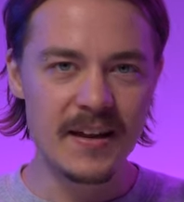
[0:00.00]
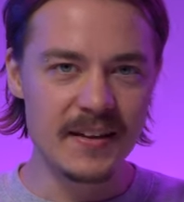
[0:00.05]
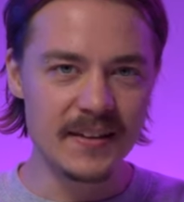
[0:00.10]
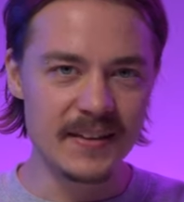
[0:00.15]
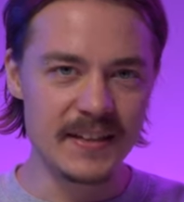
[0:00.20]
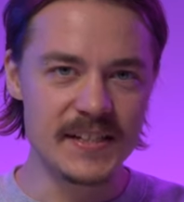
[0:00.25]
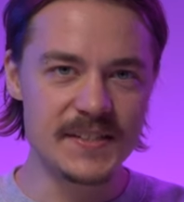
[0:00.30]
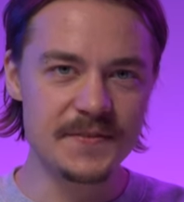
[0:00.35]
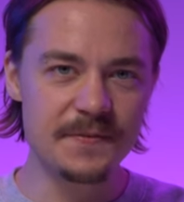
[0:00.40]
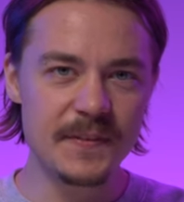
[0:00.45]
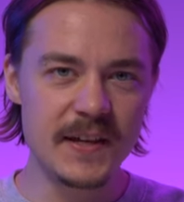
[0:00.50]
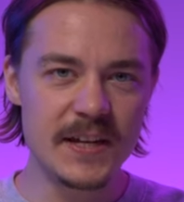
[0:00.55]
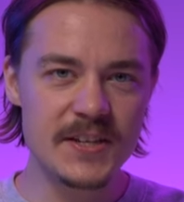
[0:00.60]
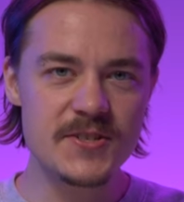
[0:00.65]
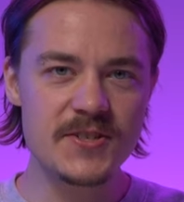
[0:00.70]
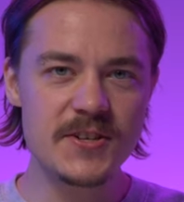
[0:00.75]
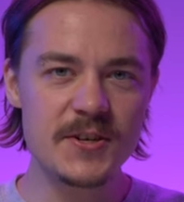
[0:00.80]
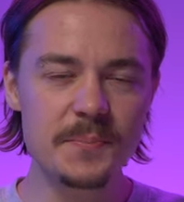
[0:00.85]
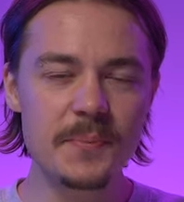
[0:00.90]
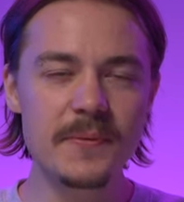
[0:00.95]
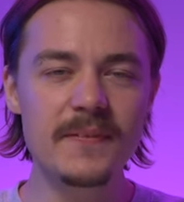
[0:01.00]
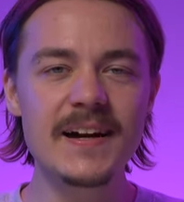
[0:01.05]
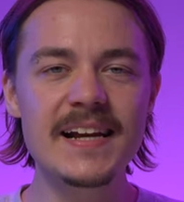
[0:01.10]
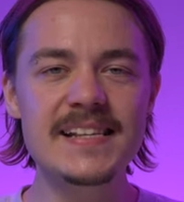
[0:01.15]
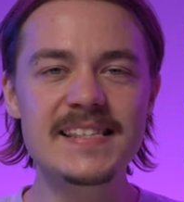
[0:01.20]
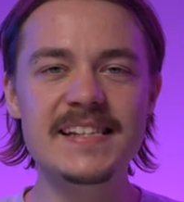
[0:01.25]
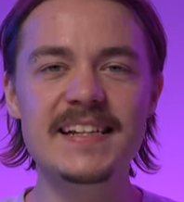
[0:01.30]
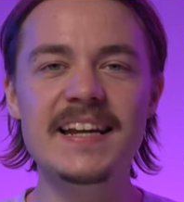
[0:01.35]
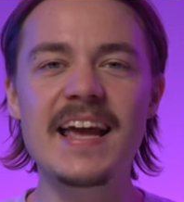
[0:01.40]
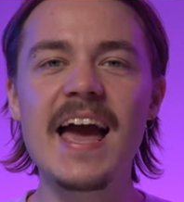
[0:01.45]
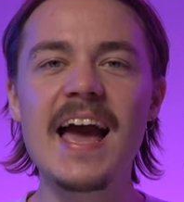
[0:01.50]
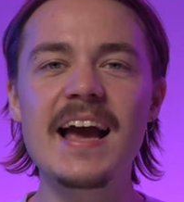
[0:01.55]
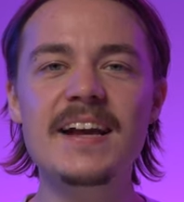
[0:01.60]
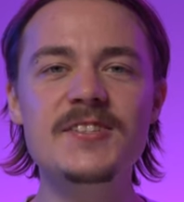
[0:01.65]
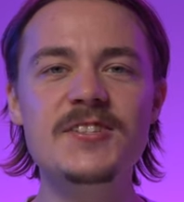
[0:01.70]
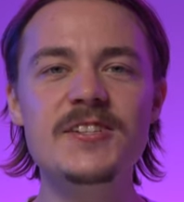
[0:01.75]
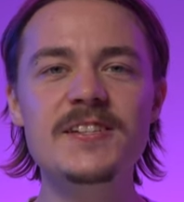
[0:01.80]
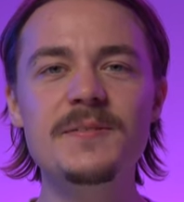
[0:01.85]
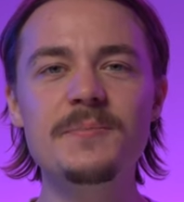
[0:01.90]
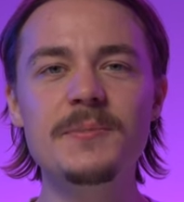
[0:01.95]
This feature provides an
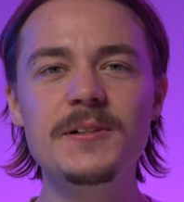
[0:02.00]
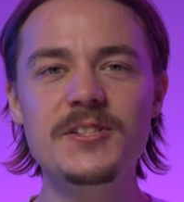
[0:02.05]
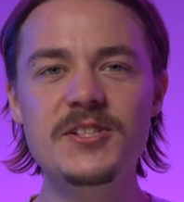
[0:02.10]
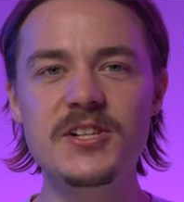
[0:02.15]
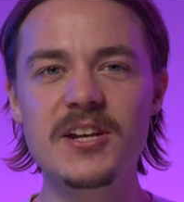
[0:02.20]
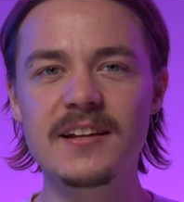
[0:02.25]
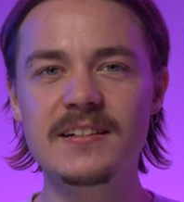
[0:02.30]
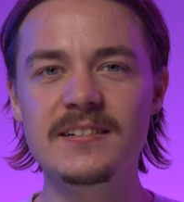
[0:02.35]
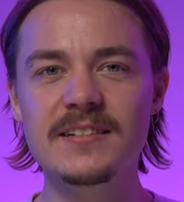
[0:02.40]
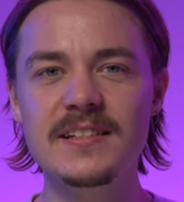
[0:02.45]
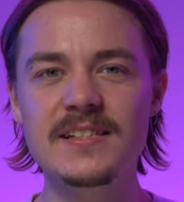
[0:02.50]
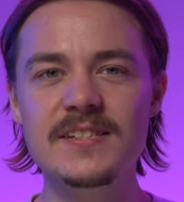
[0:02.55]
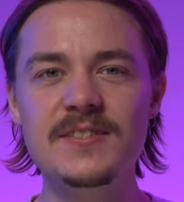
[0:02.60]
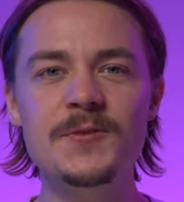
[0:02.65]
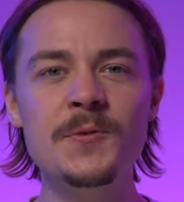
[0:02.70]
actionable checklist